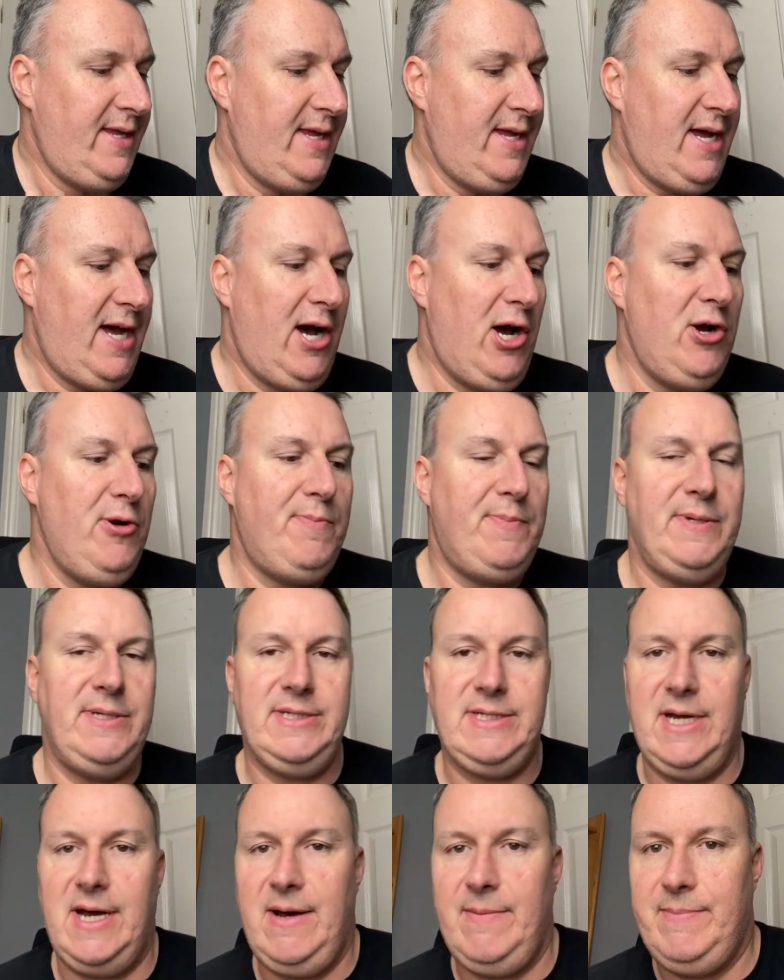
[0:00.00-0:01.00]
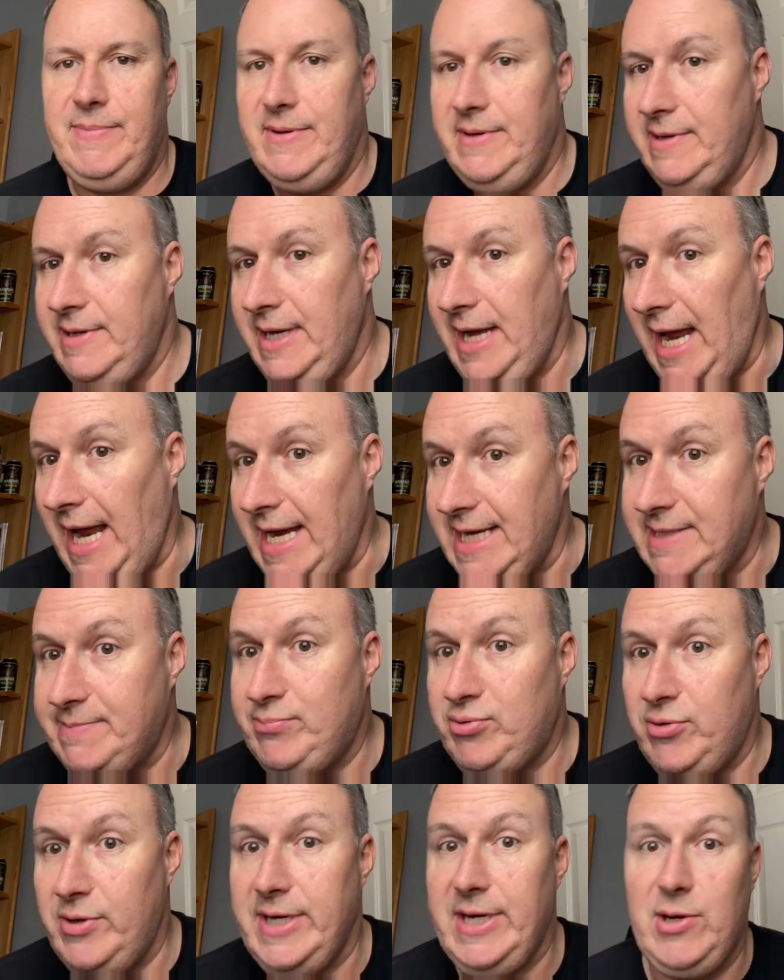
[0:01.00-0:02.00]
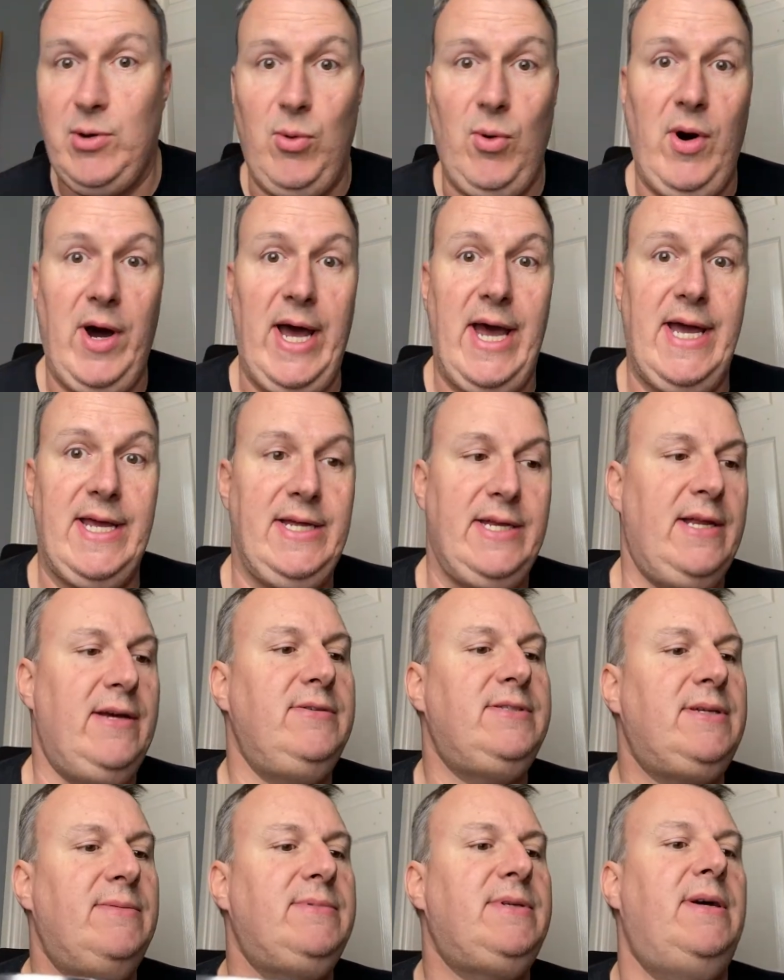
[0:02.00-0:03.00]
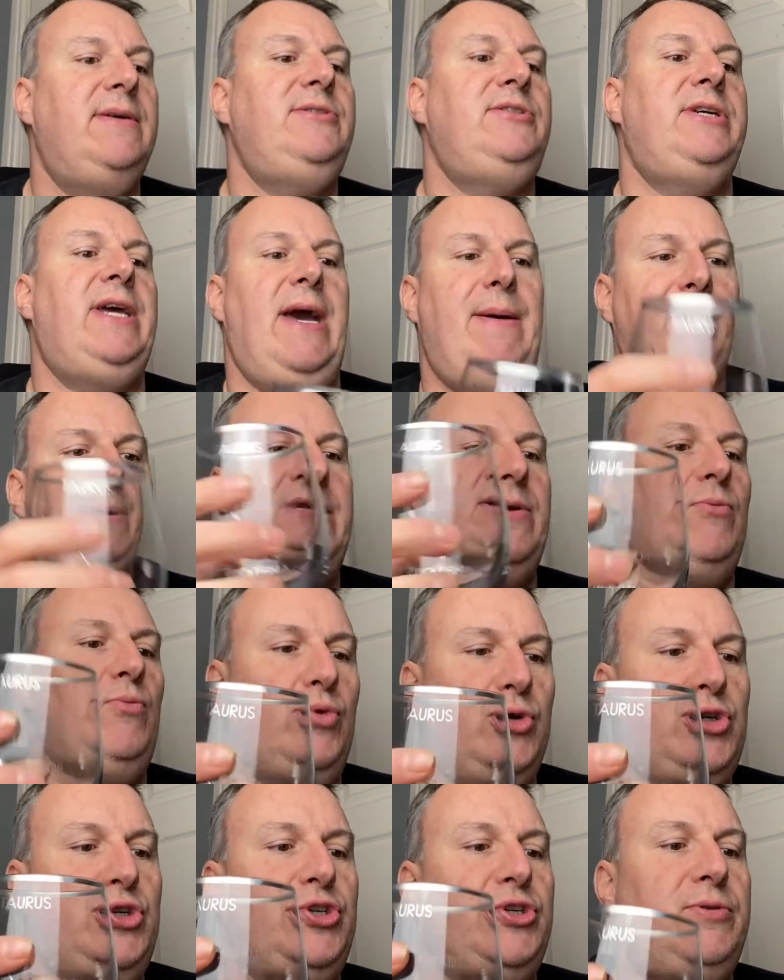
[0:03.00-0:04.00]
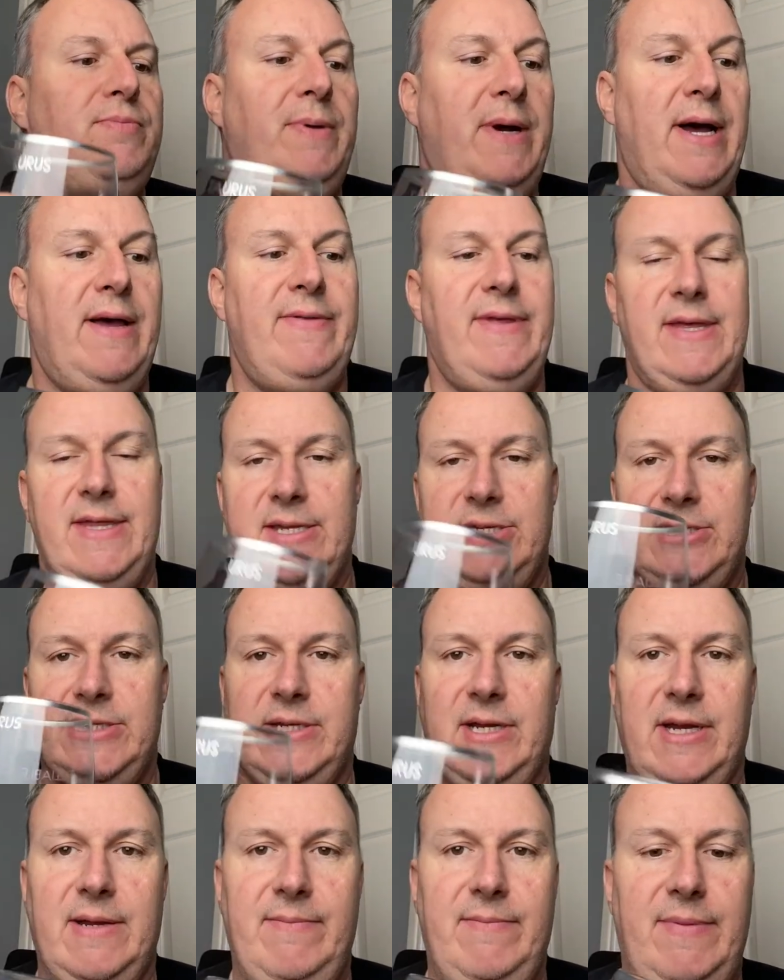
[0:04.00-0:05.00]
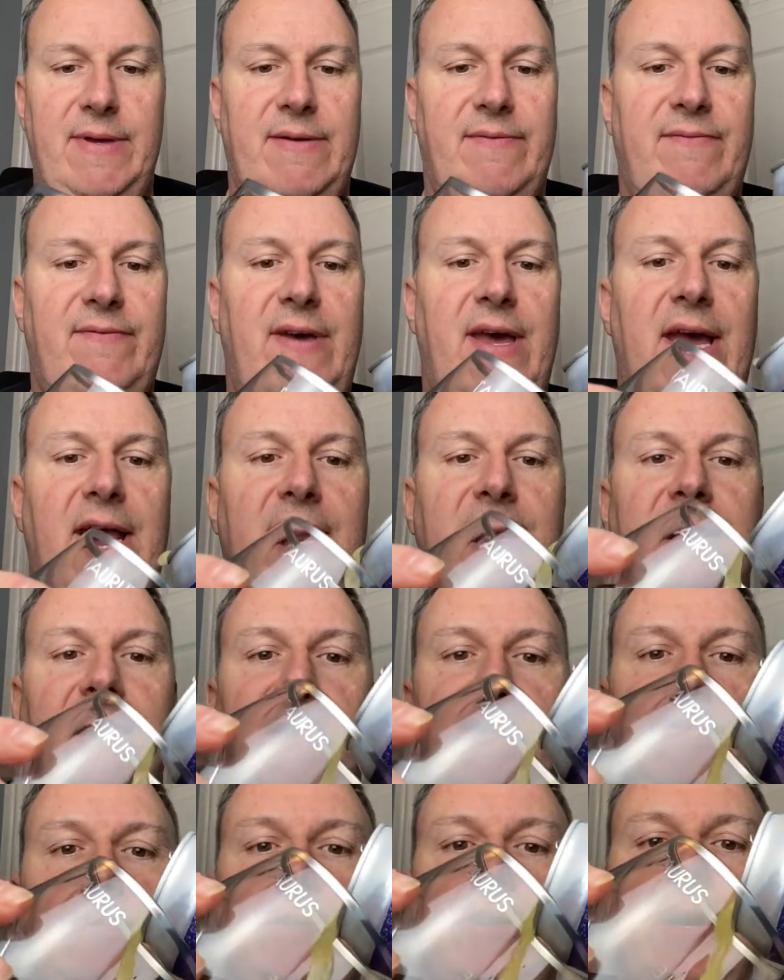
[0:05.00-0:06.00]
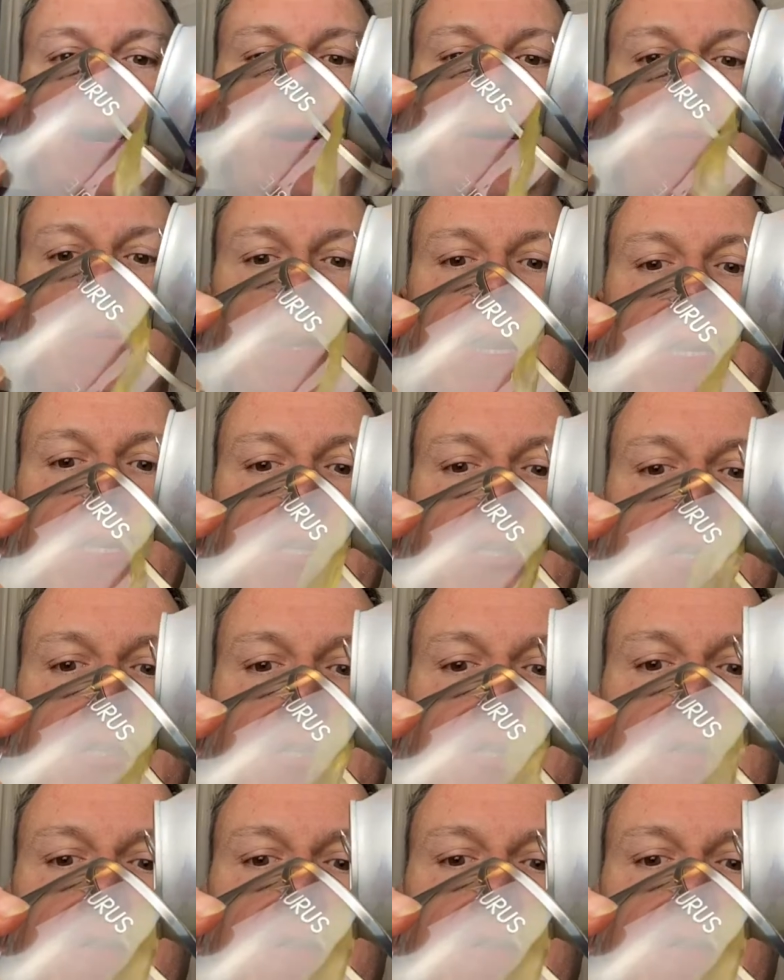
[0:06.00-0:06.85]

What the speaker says: Opens up, it's pretty quiet. You know, sometimes you get a big whoosh, but I think this is going to be fairly low in carbonation.